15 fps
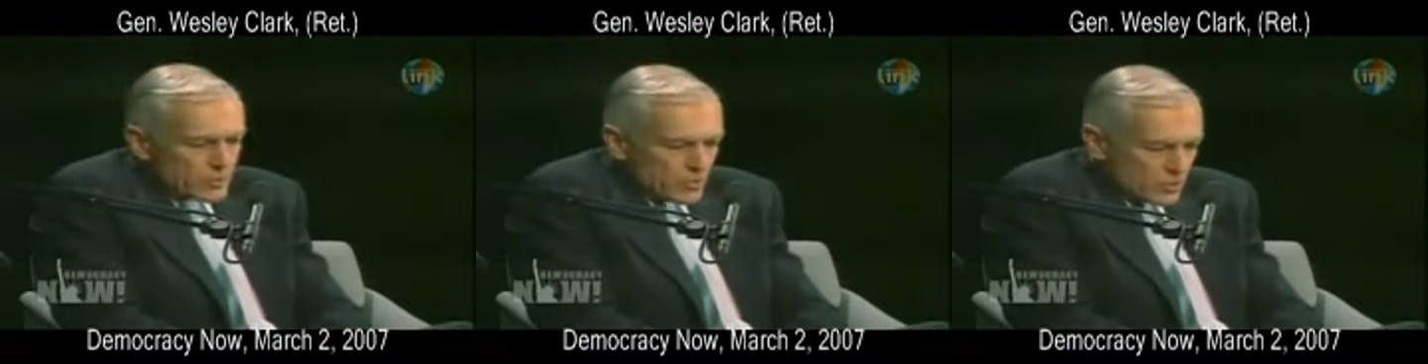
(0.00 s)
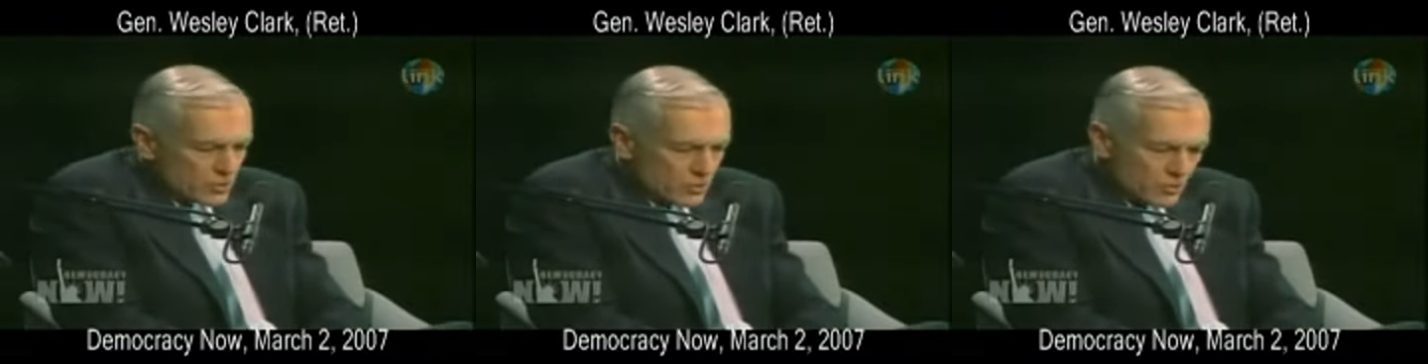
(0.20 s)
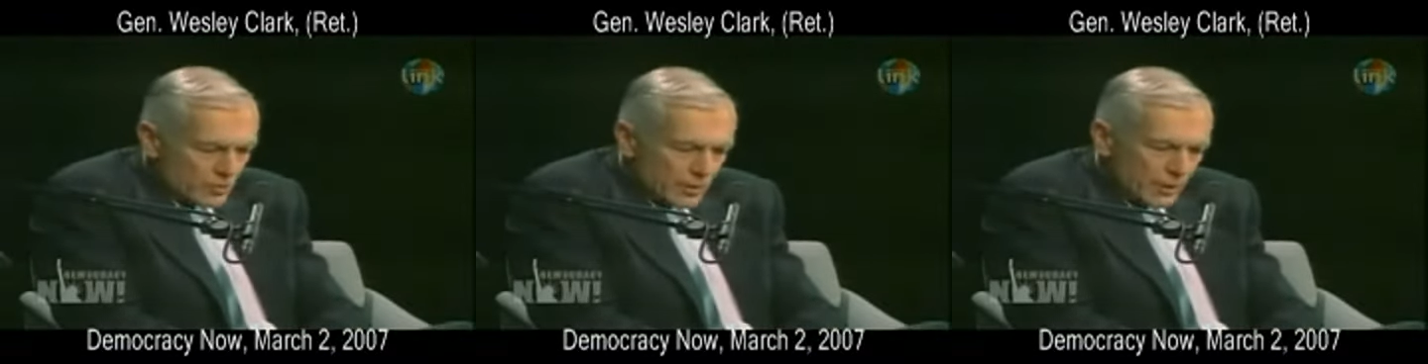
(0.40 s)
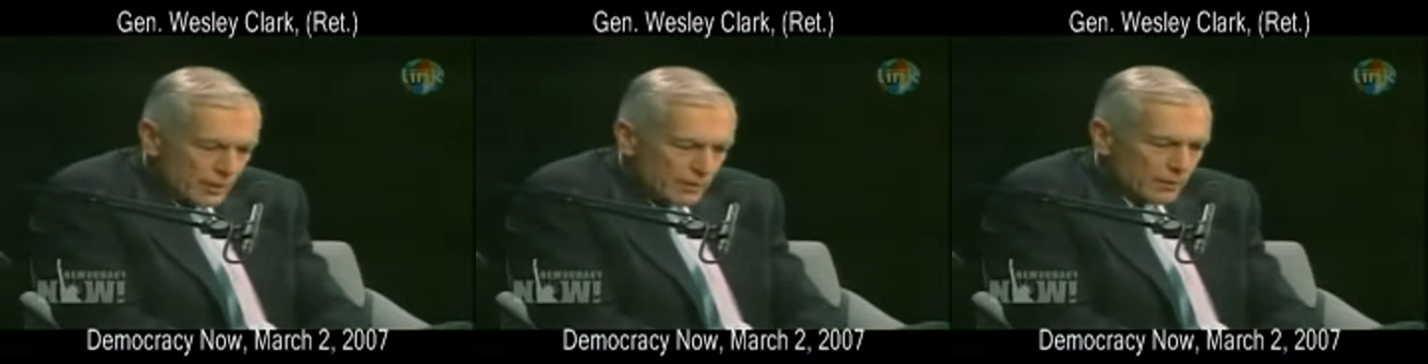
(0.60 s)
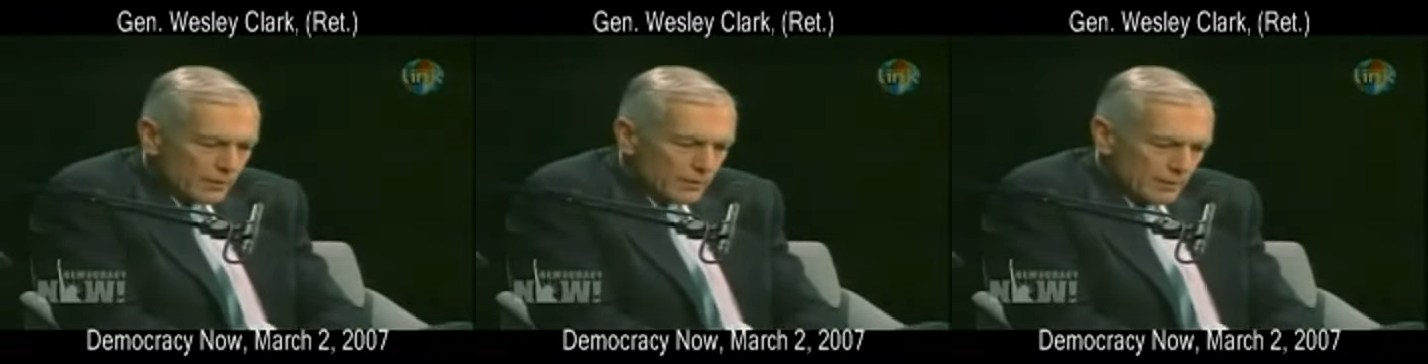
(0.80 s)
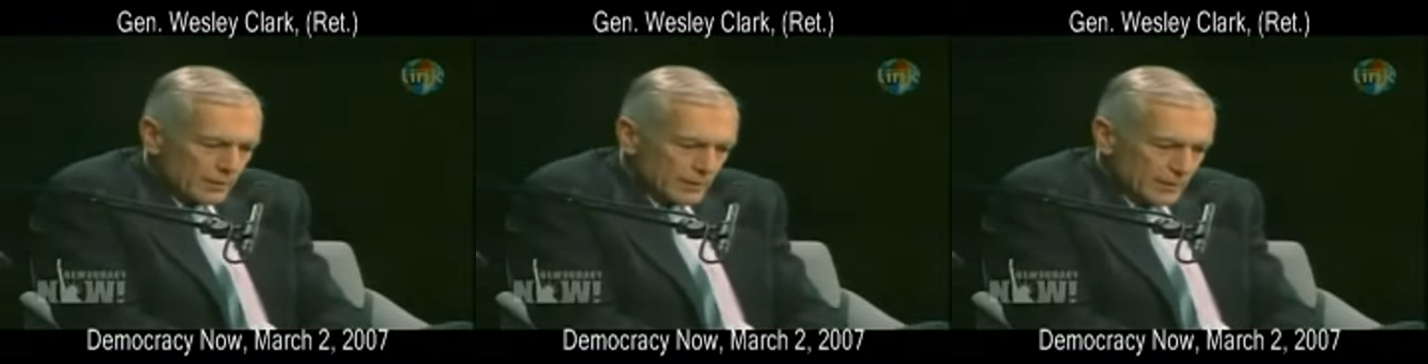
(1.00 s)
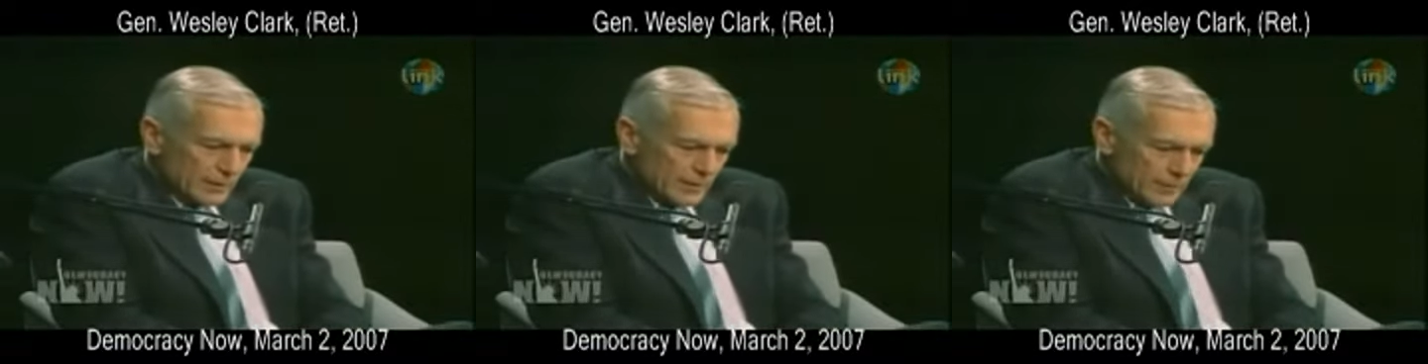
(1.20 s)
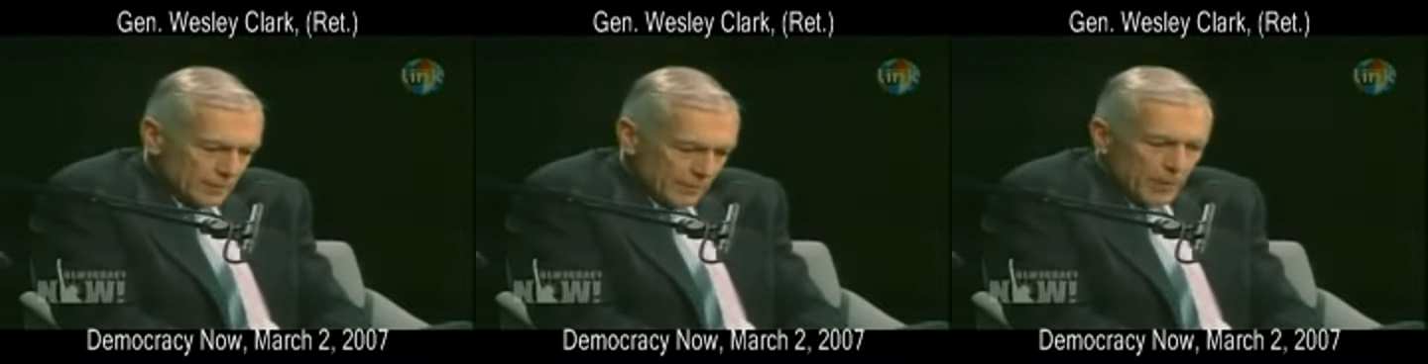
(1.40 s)
He said, "Sir, you got to
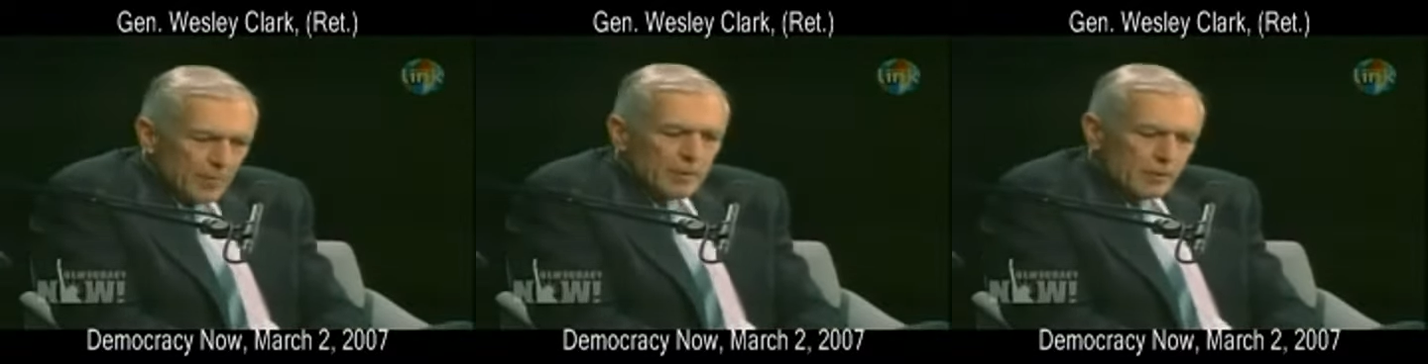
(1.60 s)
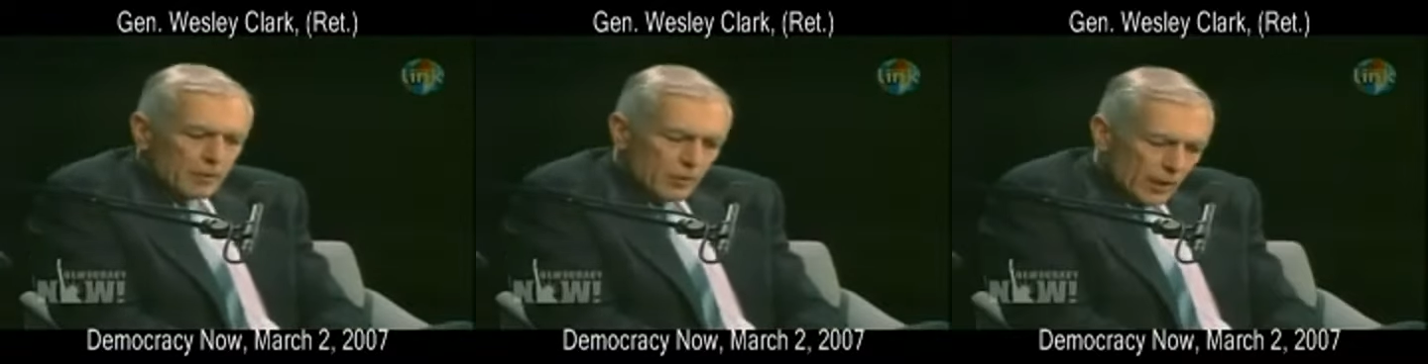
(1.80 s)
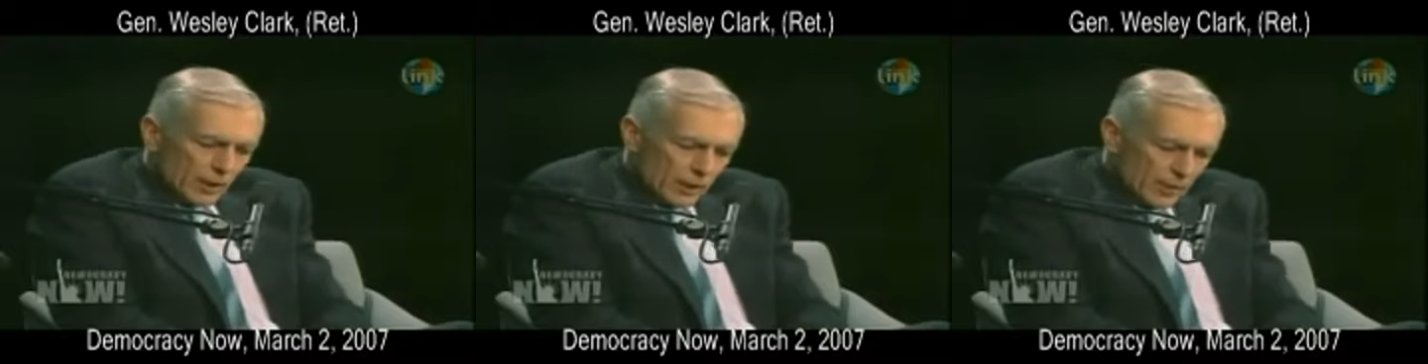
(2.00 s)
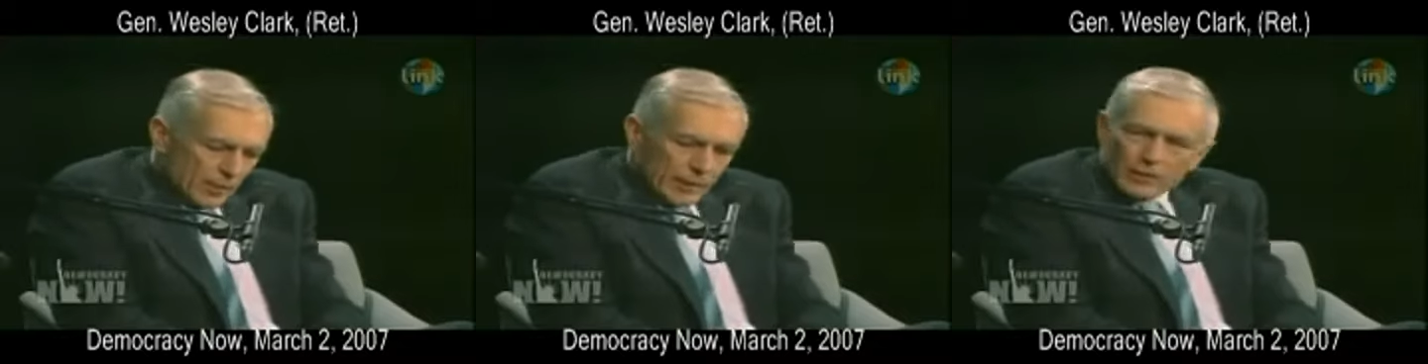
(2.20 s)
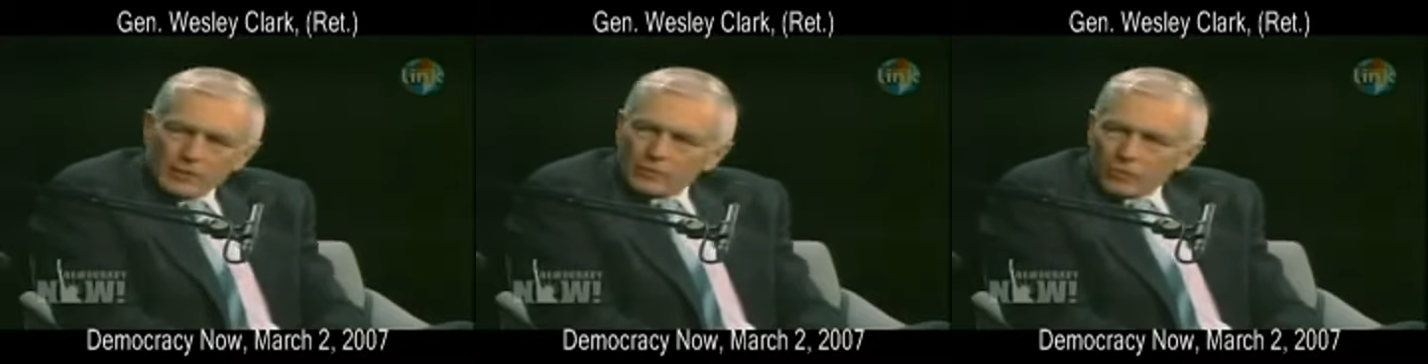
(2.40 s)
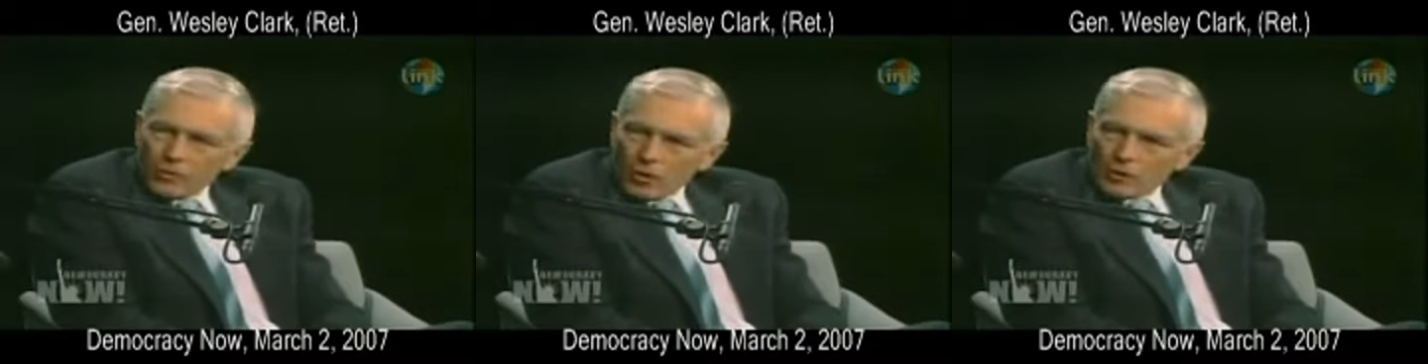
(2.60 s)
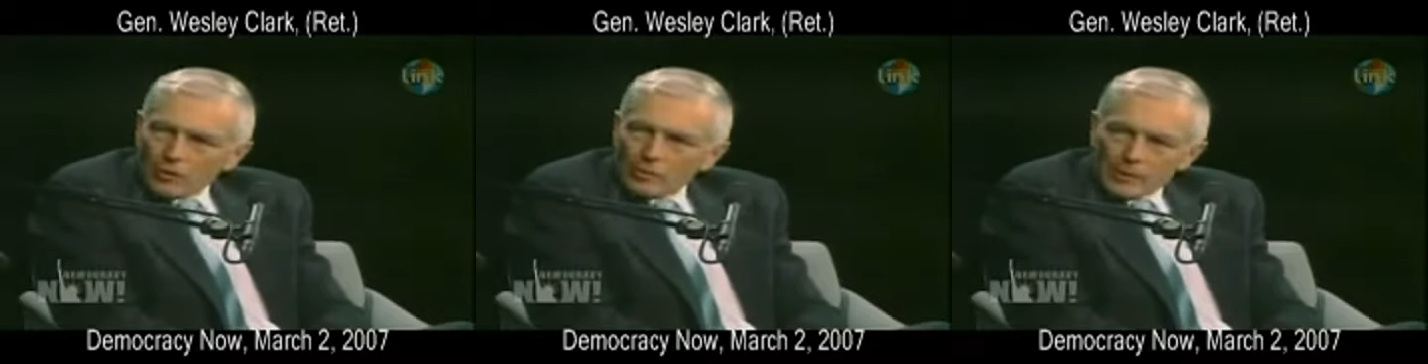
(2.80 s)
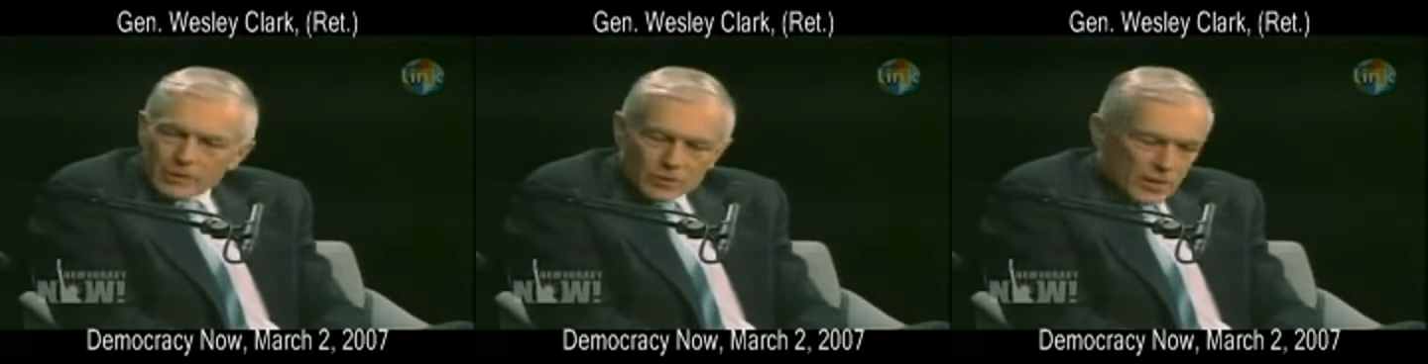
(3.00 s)
come in. You got to come in and talk
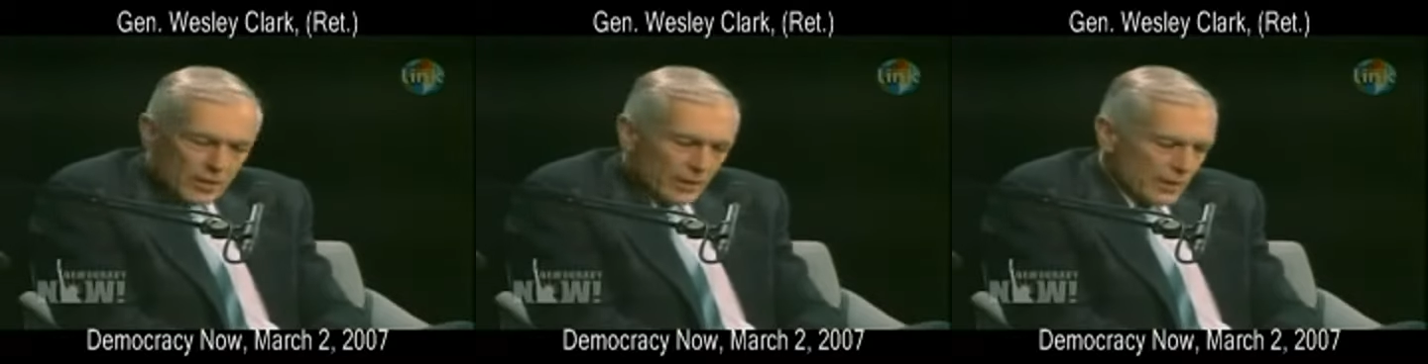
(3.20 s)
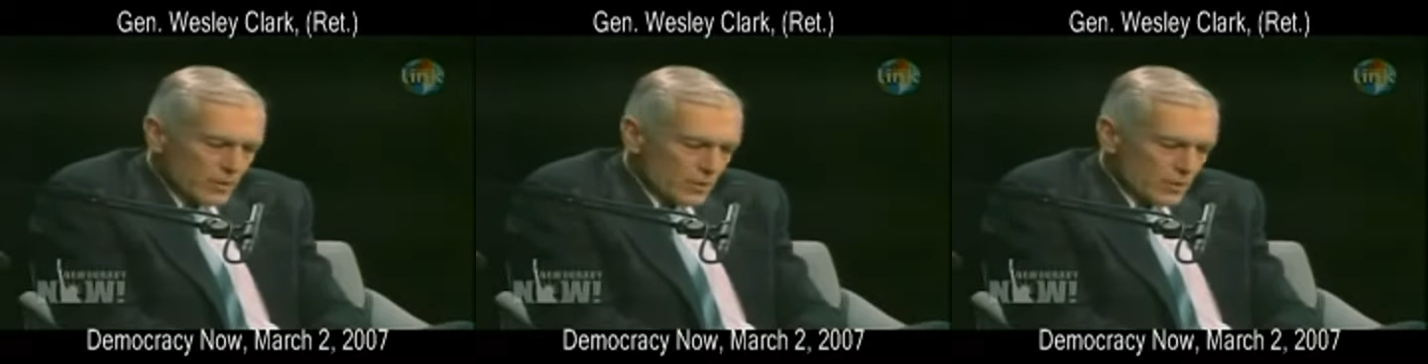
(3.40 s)
to me a second."